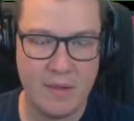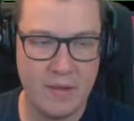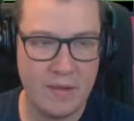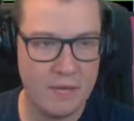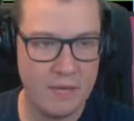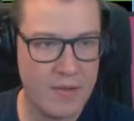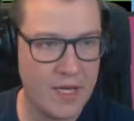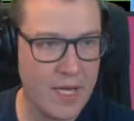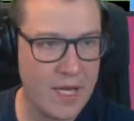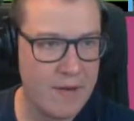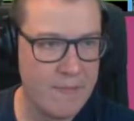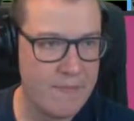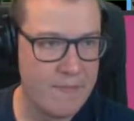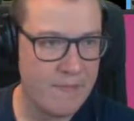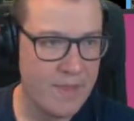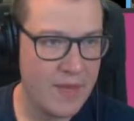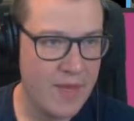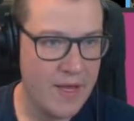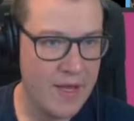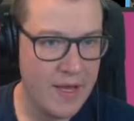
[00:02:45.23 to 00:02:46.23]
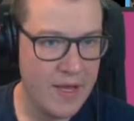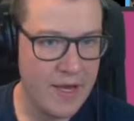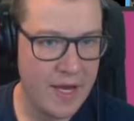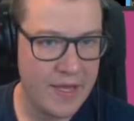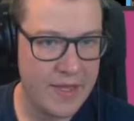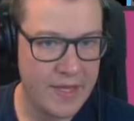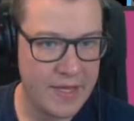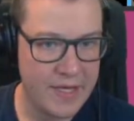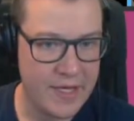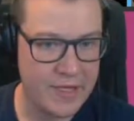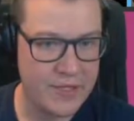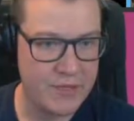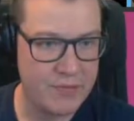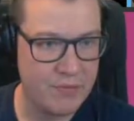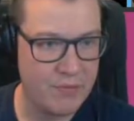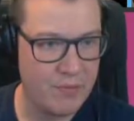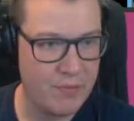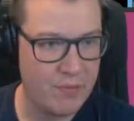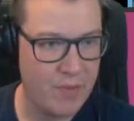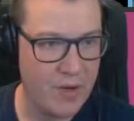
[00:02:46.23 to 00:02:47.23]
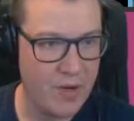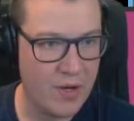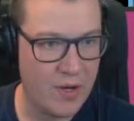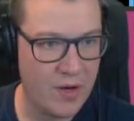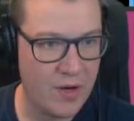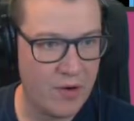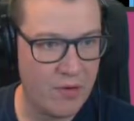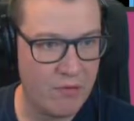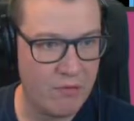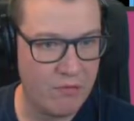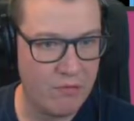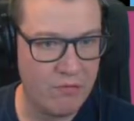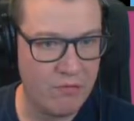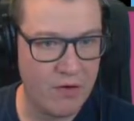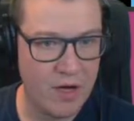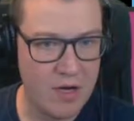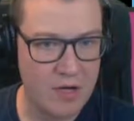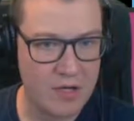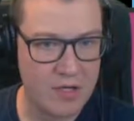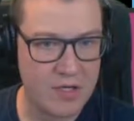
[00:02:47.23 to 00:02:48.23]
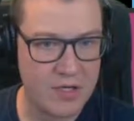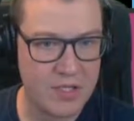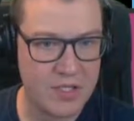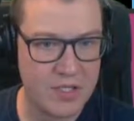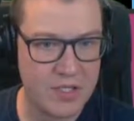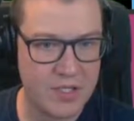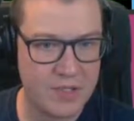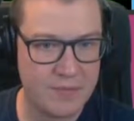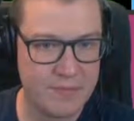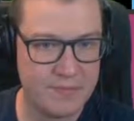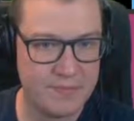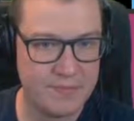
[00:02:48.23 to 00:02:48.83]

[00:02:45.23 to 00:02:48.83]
Okay, and they need some rocks.